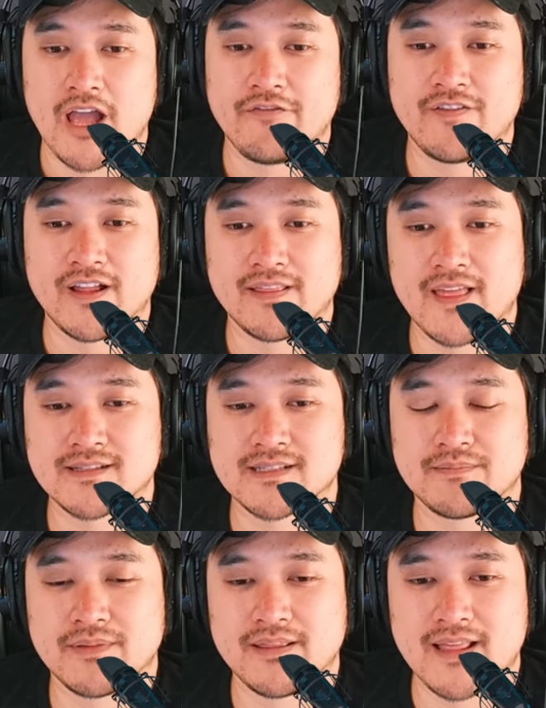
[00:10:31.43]
I feel like that's
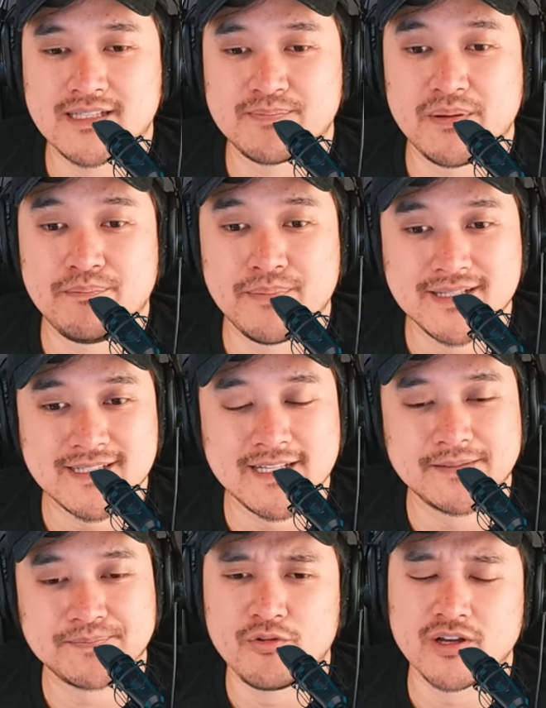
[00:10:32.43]
something that's been
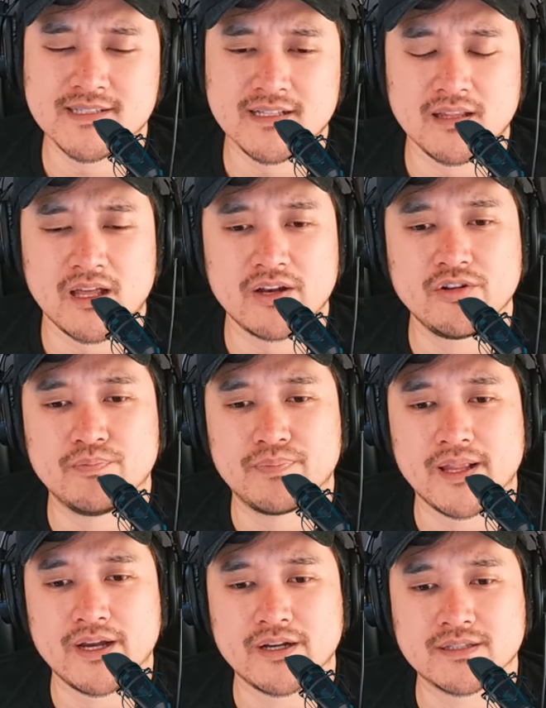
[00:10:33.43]
missing. We're going to see a lot of new
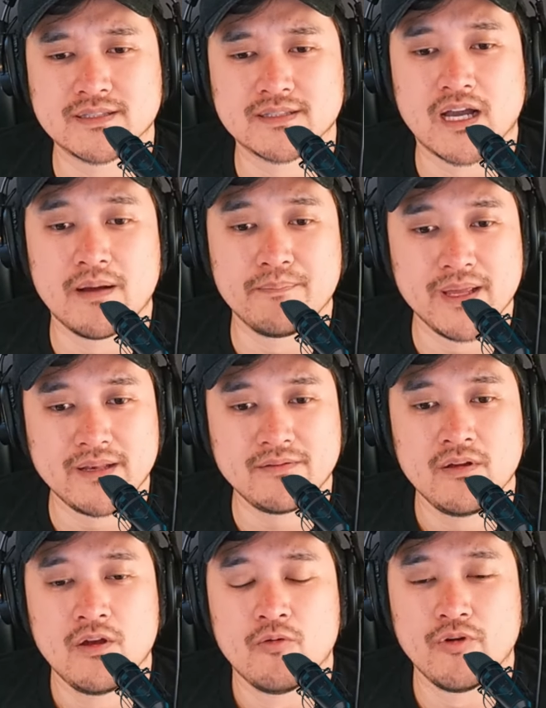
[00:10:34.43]
players come in
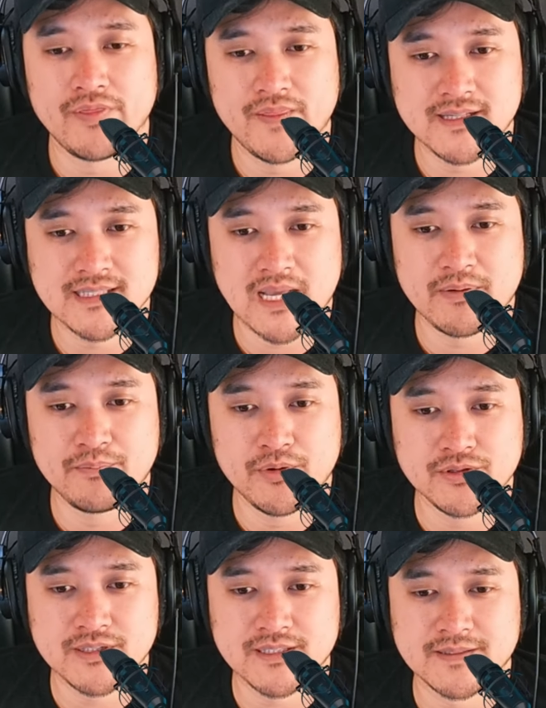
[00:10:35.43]
with these type of
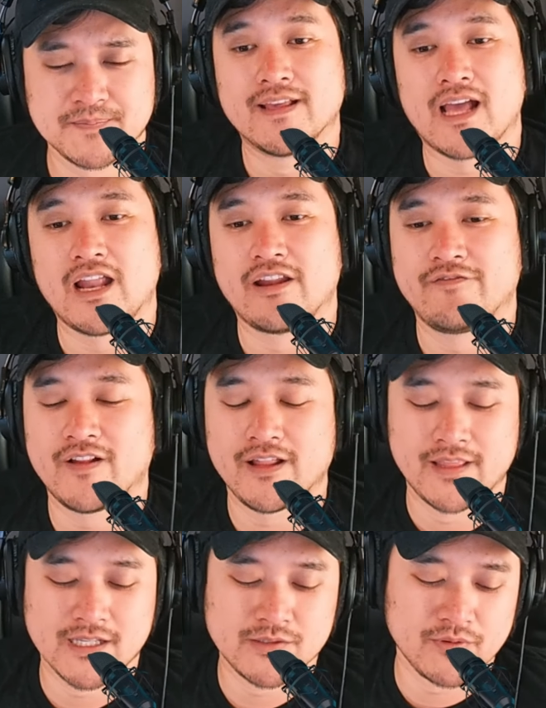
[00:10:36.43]
boosts, and I feel
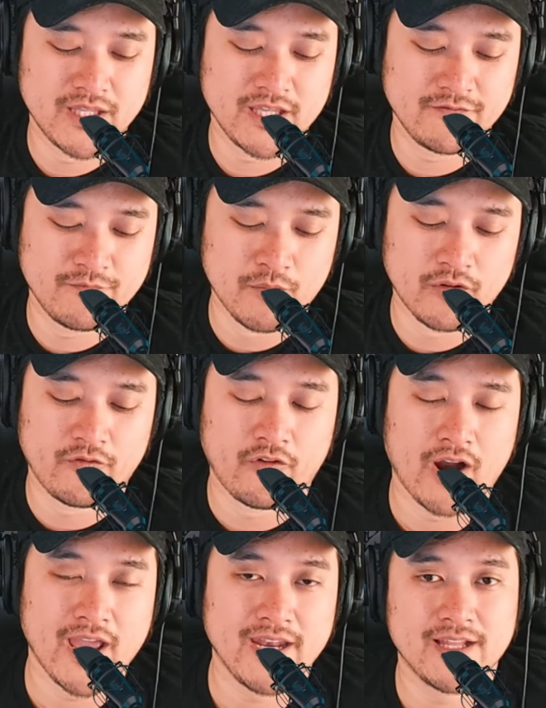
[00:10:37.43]
like this will give more
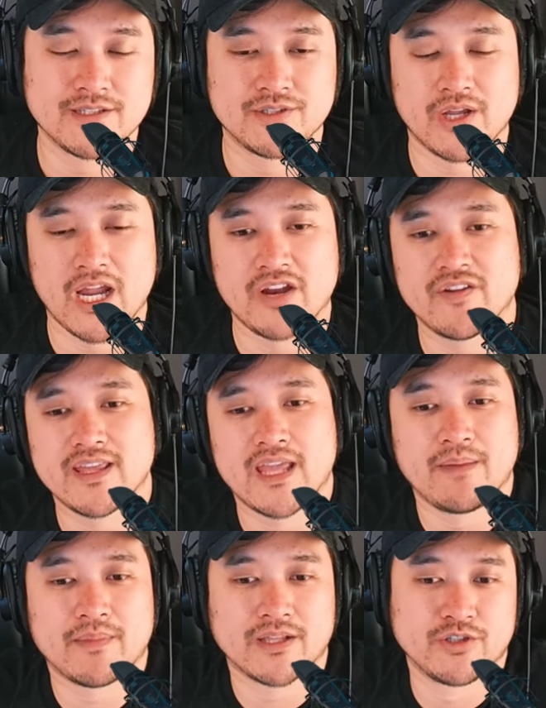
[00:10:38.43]
variety into every
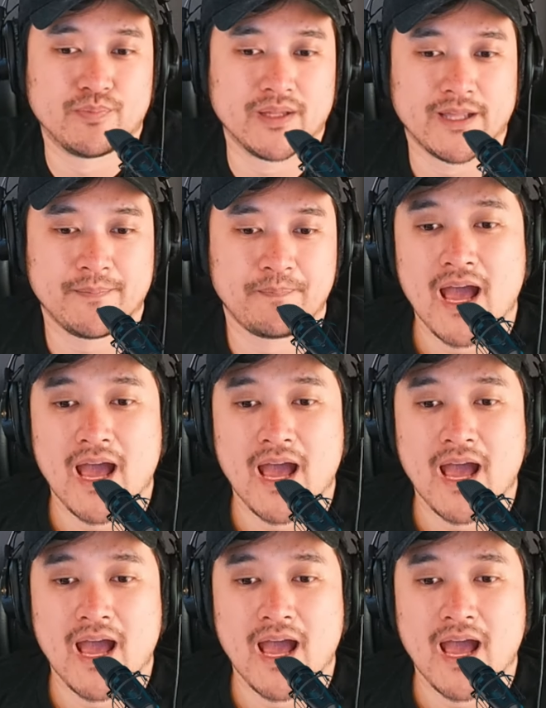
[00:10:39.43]
game that you play.